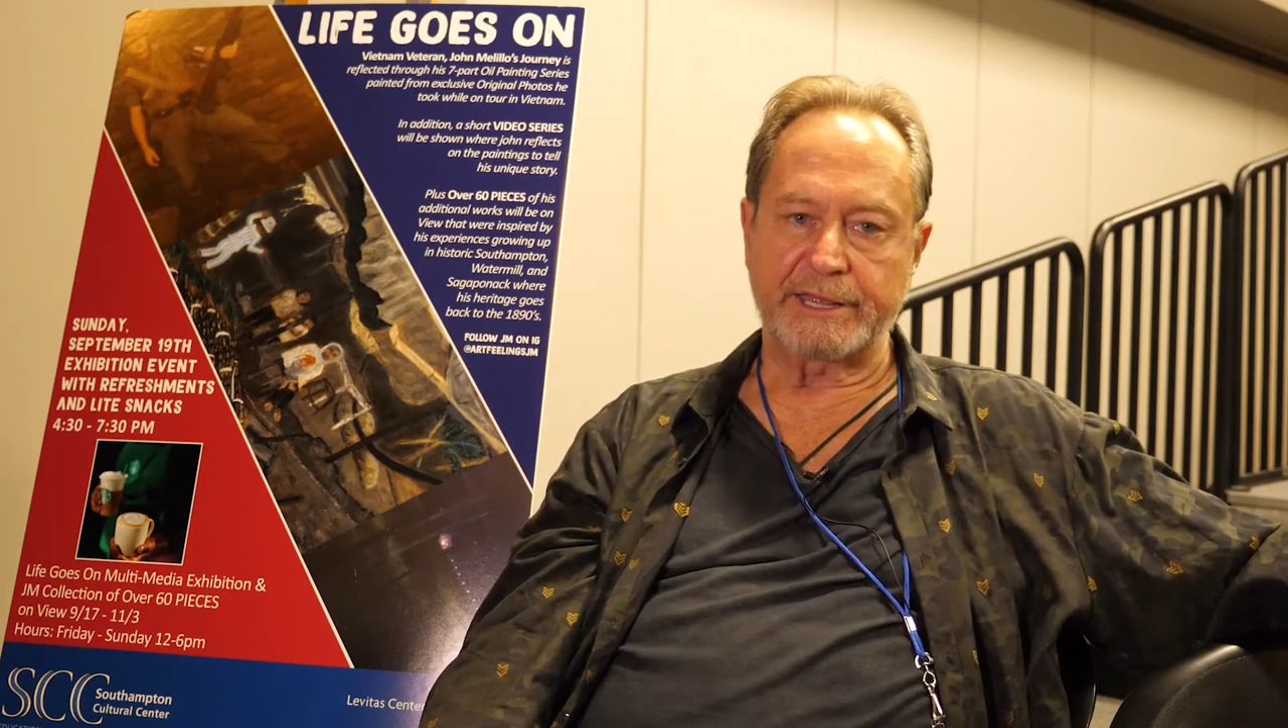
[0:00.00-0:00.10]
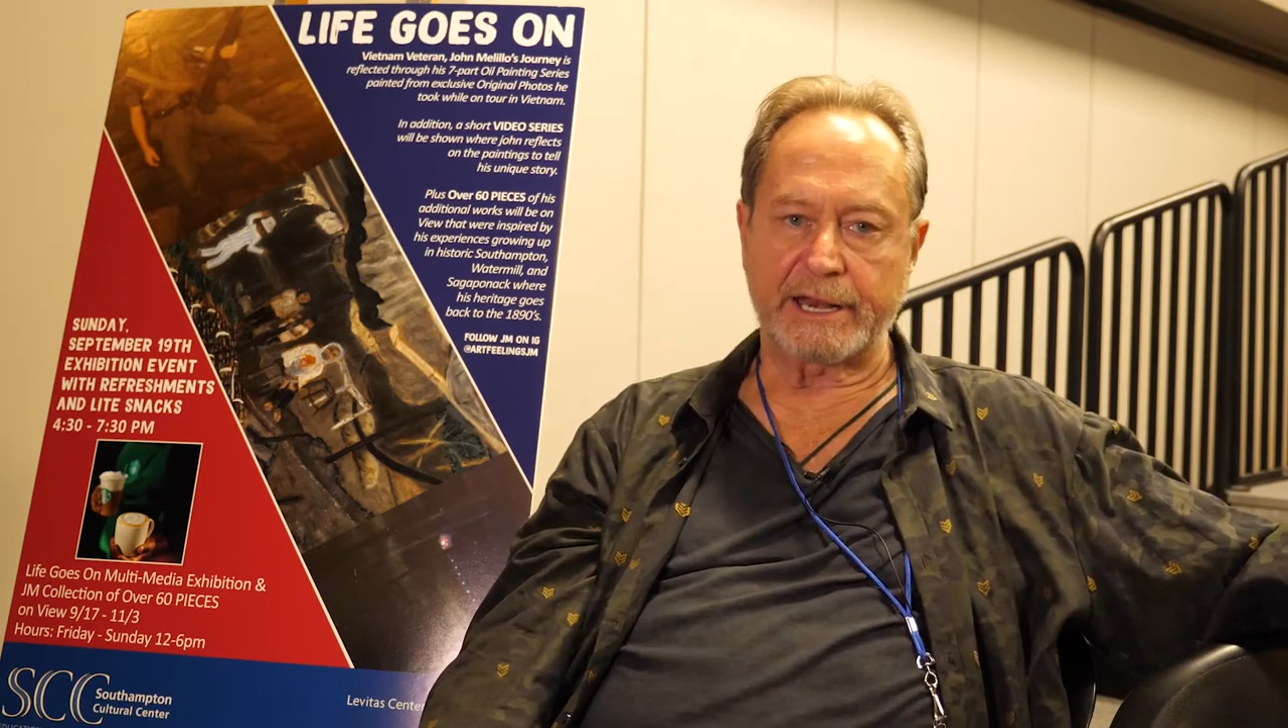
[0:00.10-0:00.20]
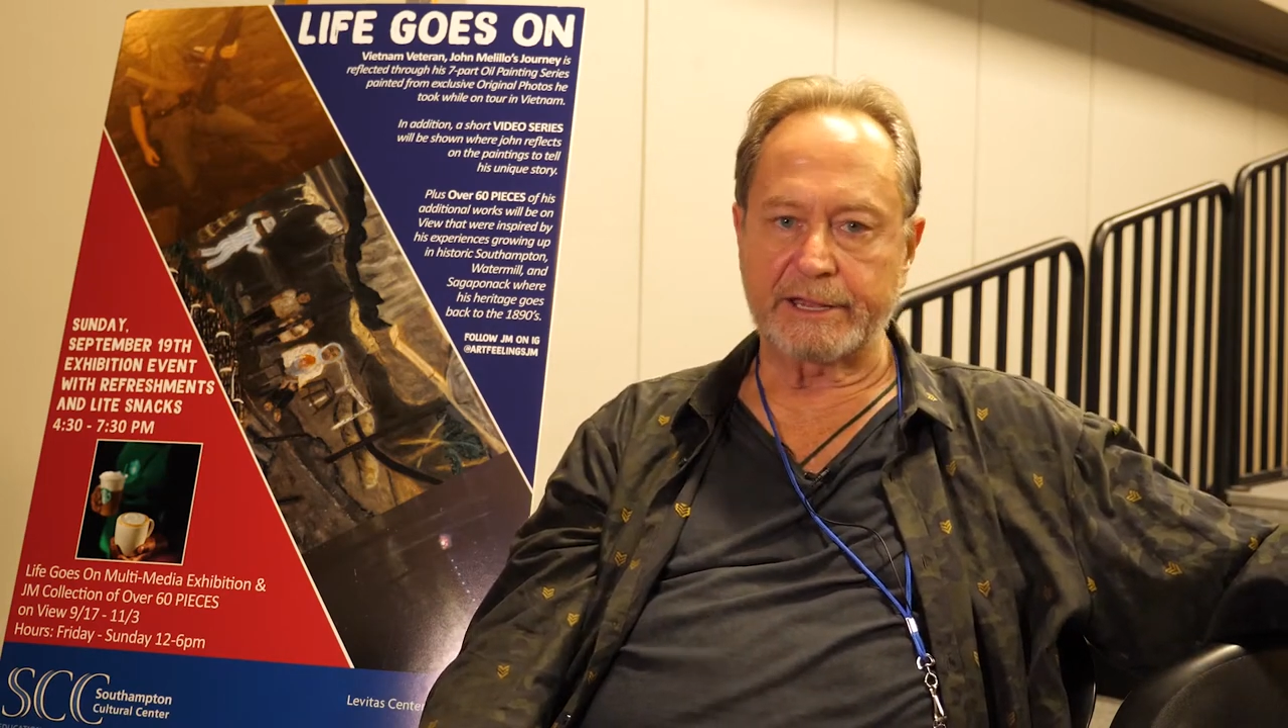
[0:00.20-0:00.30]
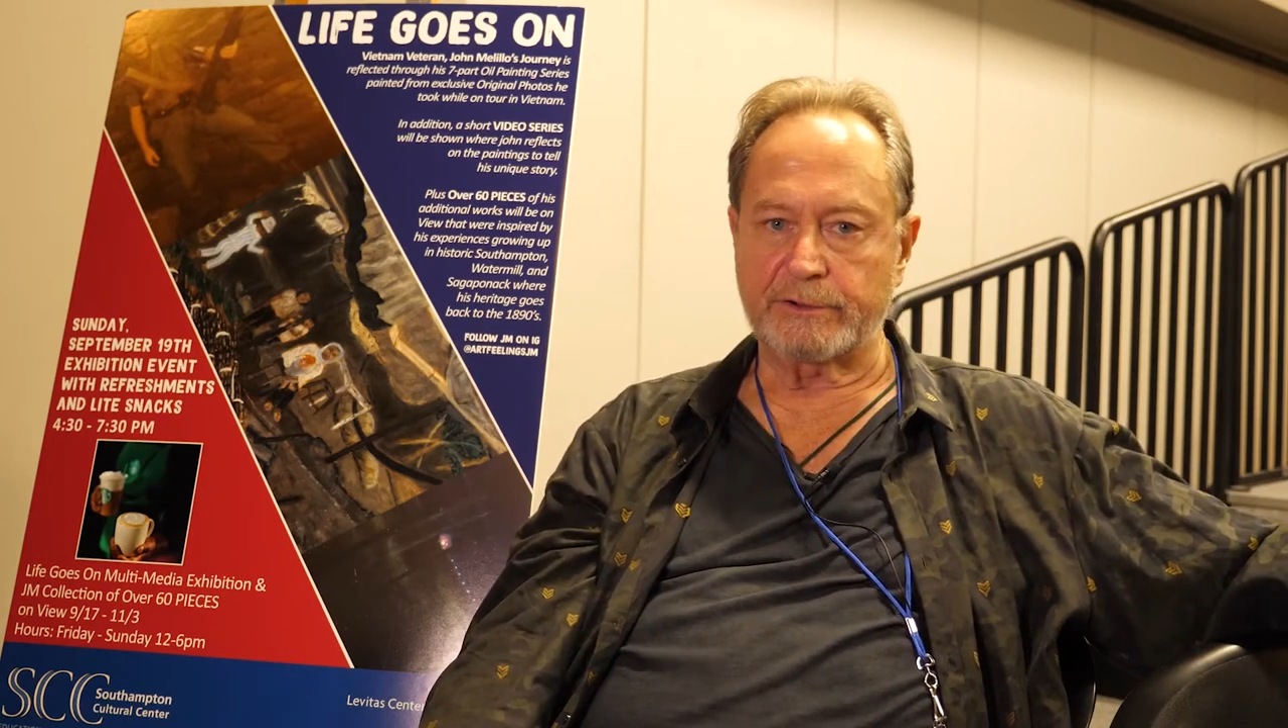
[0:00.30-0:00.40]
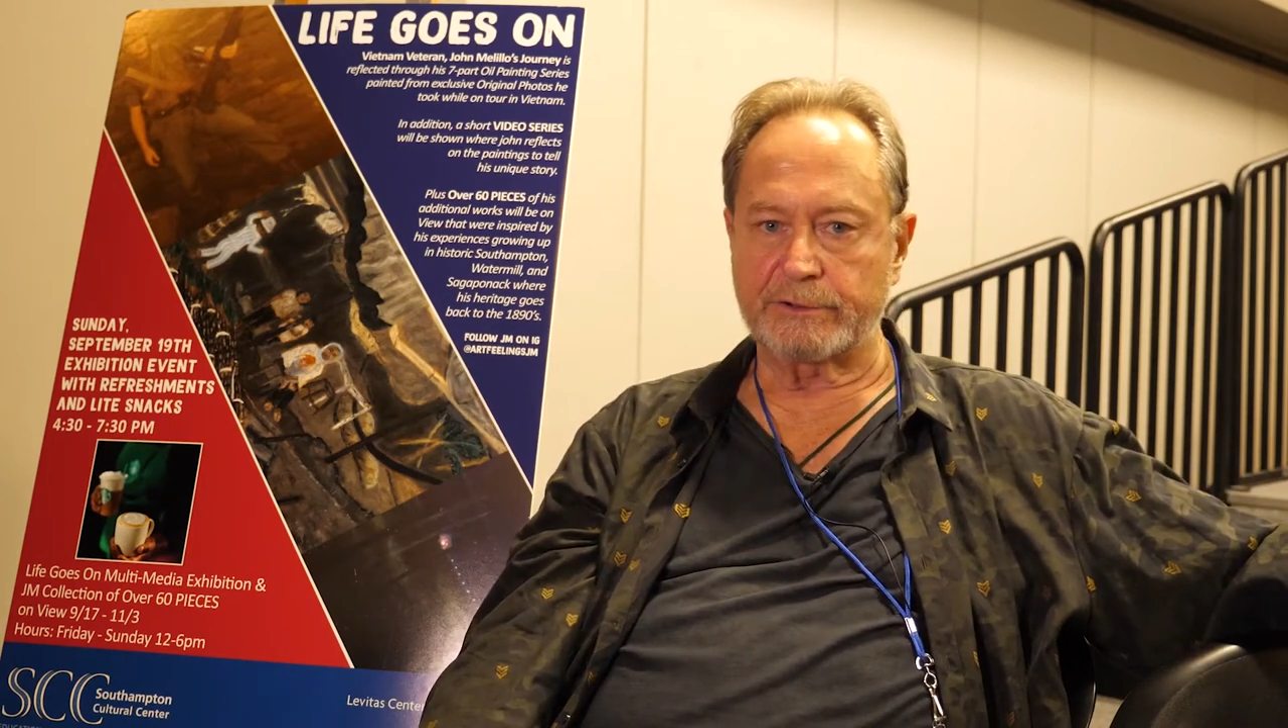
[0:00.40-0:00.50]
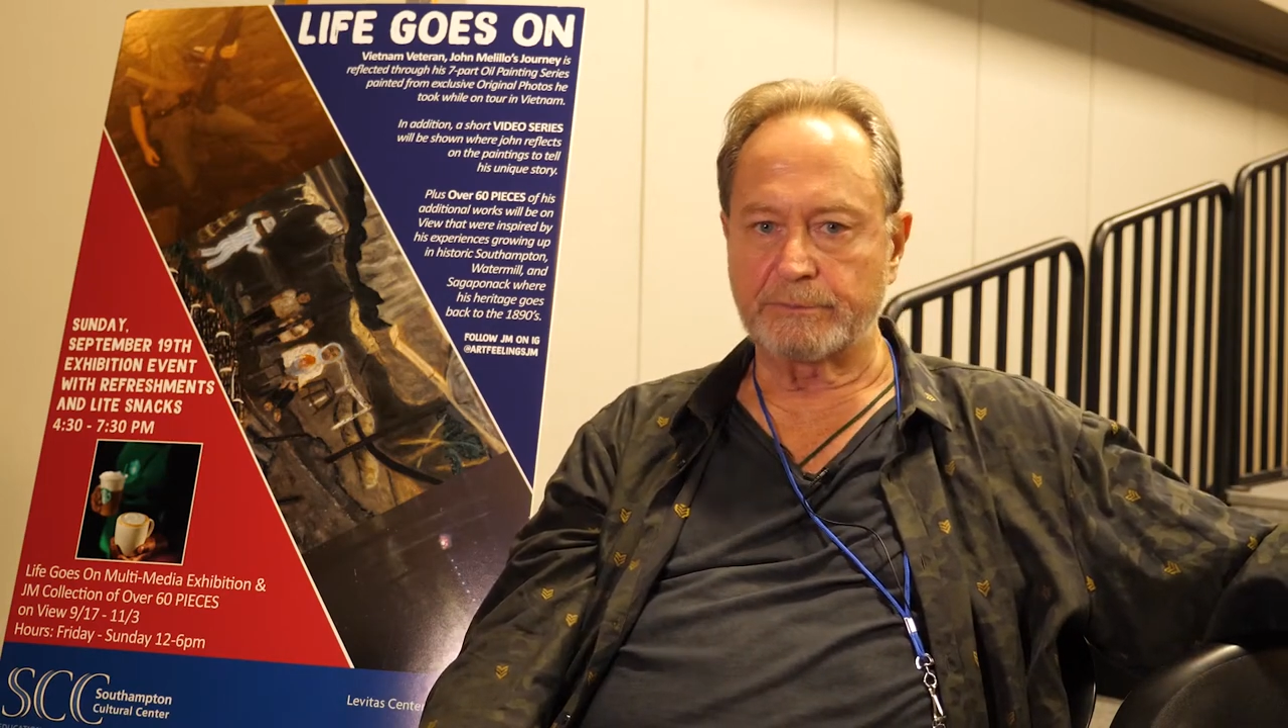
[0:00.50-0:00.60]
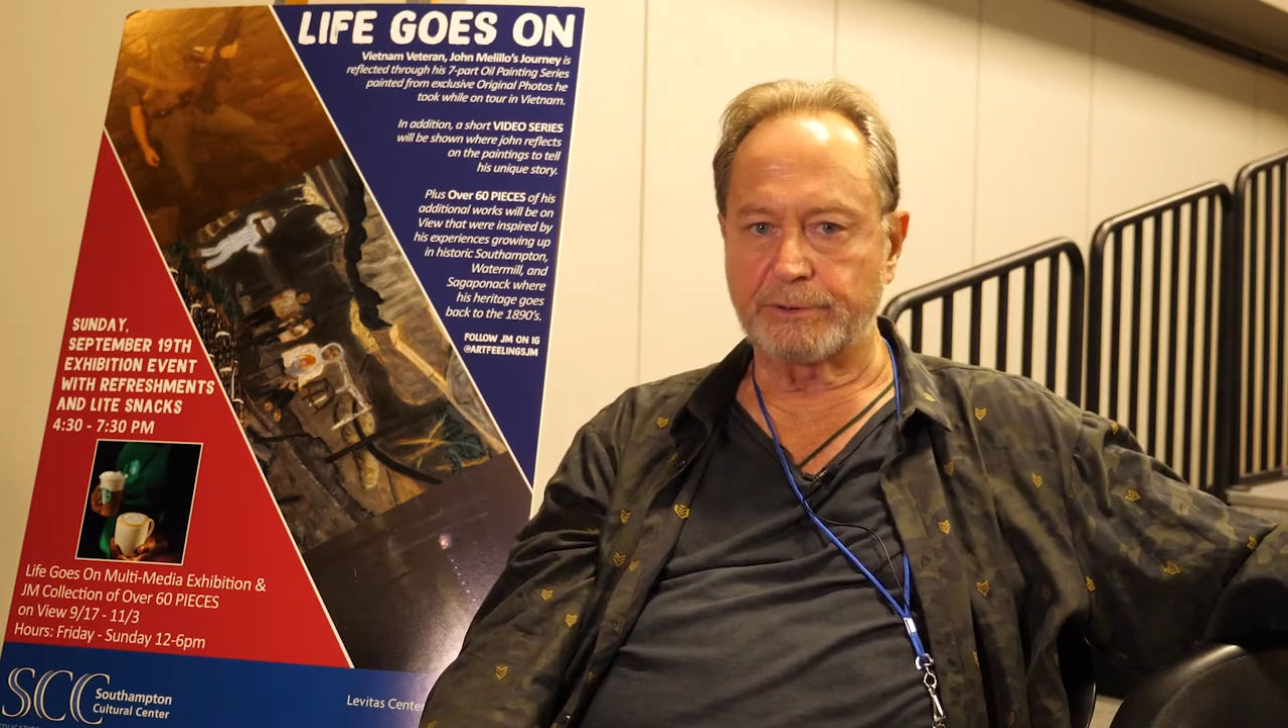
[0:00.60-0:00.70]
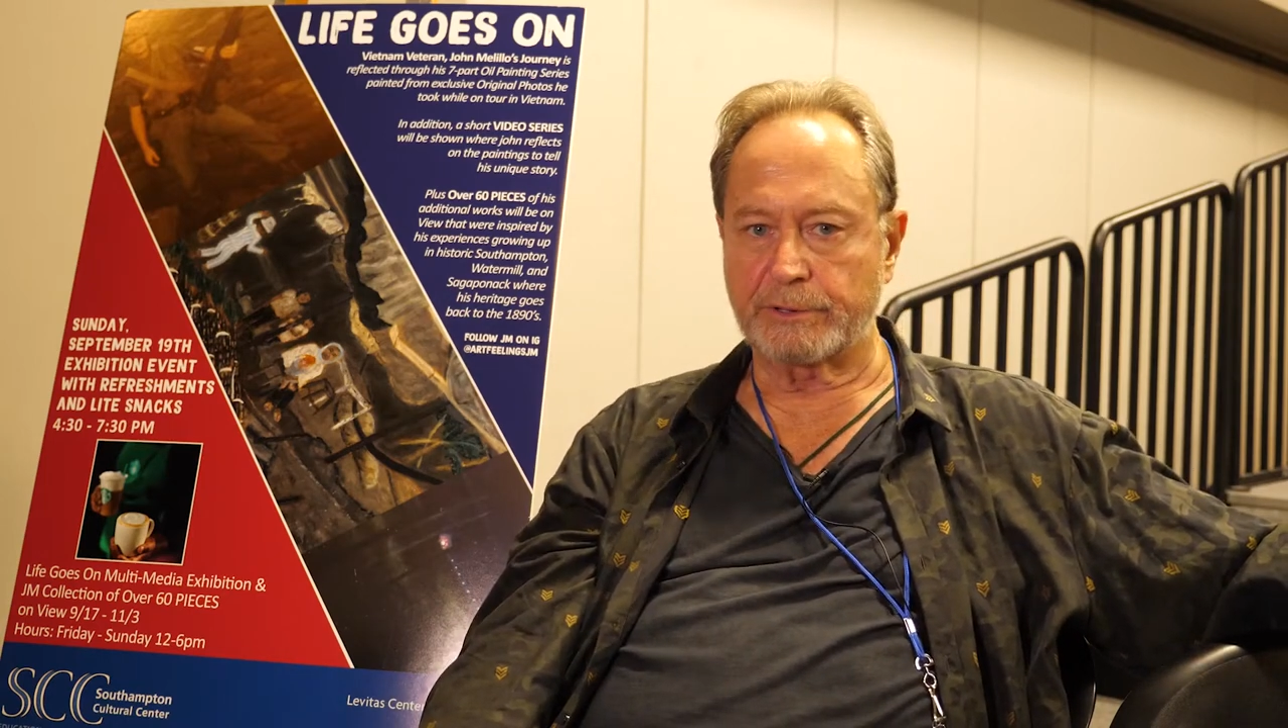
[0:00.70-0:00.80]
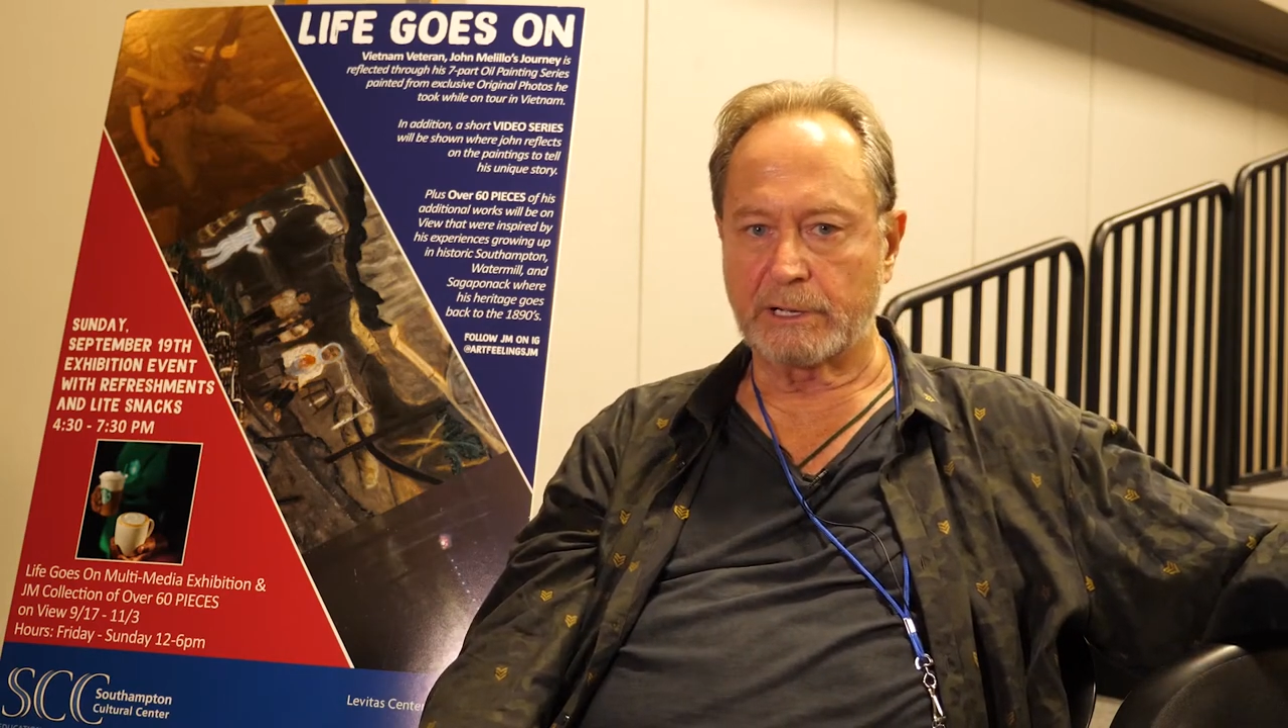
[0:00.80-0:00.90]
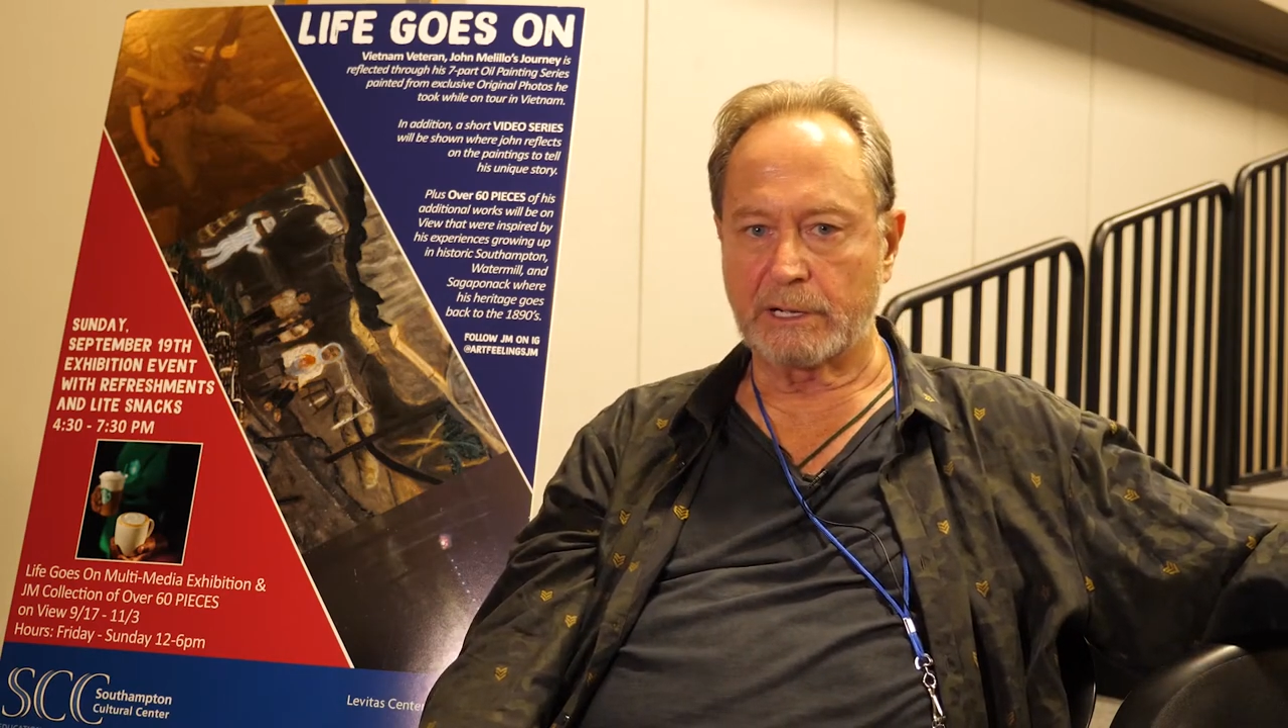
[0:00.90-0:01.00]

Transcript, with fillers: that I couldn't put a,